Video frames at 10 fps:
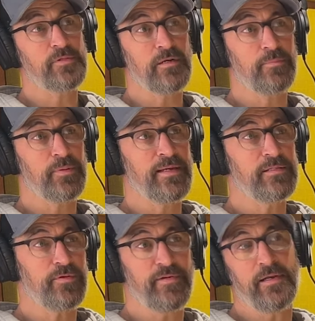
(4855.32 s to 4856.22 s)
at our place.
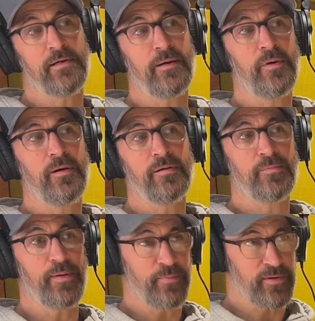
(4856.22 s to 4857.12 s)
We've had a couple hundred
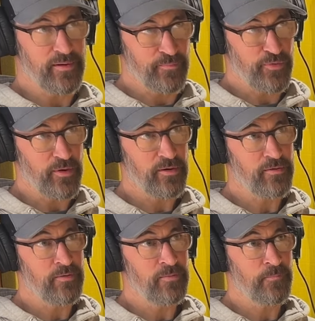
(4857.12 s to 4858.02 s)
people come through our
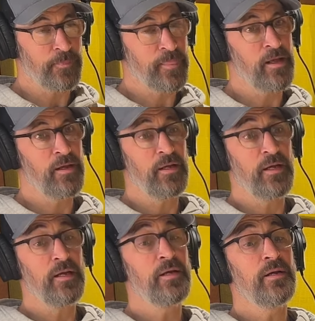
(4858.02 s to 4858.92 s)
home.
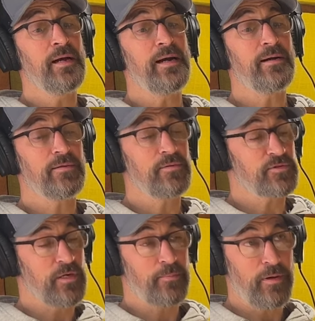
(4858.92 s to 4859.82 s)
Out of those
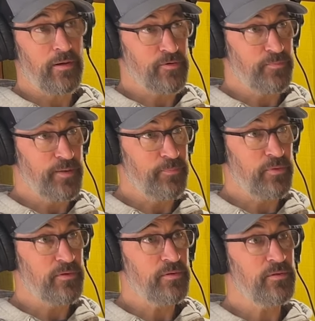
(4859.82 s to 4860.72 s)
couple hundred
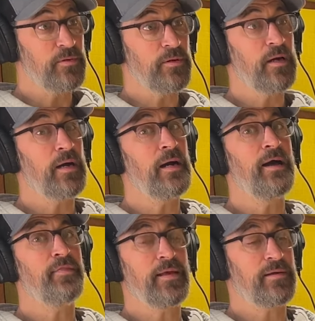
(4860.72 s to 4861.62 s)
people, I
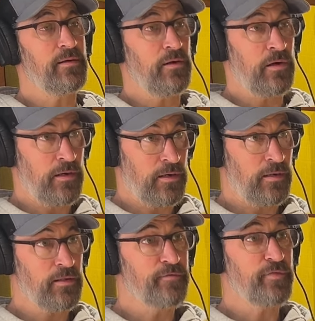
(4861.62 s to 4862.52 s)
think
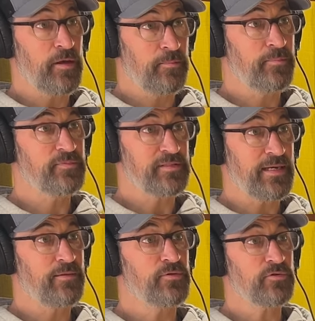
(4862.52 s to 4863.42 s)
all of them
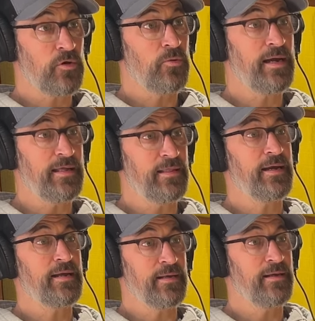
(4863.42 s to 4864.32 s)
said there's no way that I
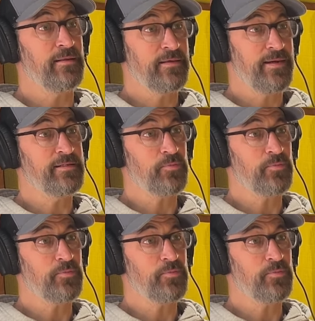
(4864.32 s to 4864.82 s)
can get in the ice